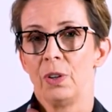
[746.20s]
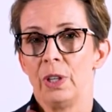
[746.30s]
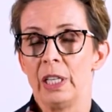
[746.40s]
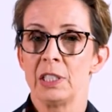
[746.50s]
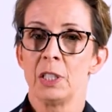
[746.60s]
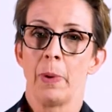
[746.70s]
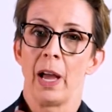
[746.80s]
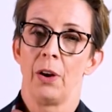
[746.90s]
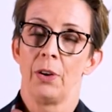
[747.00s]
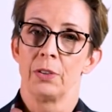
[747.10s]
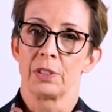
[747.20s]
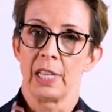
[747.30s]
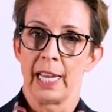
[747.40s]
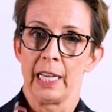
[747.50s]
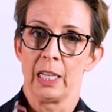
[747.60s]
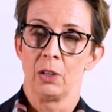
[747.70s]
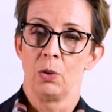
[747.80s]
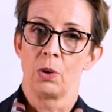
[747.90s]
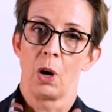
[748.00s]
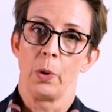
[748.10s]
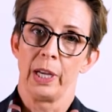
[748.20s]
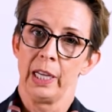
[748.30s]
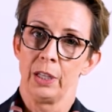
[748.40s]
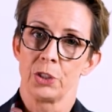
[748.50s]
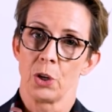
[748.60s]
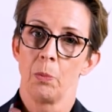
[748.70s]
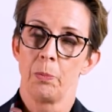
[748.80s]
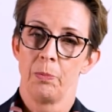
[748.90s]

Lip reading: Is it about staying or going in a job?